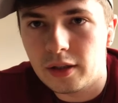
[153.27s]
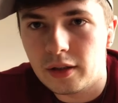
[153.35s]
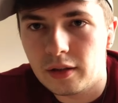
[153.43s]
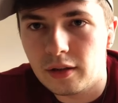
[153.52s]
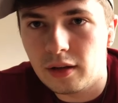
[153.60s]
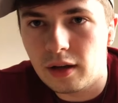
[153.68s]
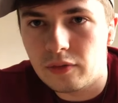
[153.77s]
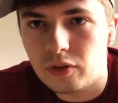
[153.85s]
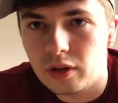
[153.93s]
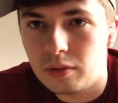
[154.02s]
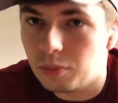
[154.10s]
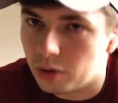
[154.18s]
the level
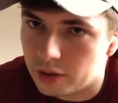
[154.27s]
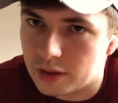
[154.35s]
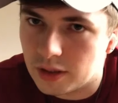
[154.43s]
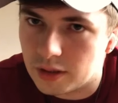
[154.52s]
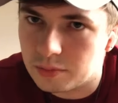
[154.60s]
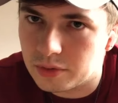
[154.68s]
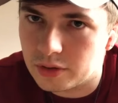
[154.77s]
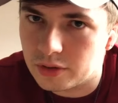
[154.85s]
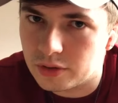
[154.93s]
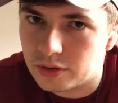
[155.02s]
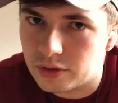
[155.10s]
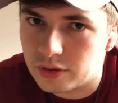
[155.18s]
that a boy's at,
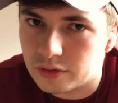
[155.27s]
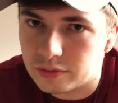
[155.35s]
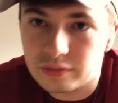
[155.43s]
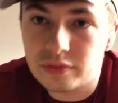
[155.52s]
because, you know,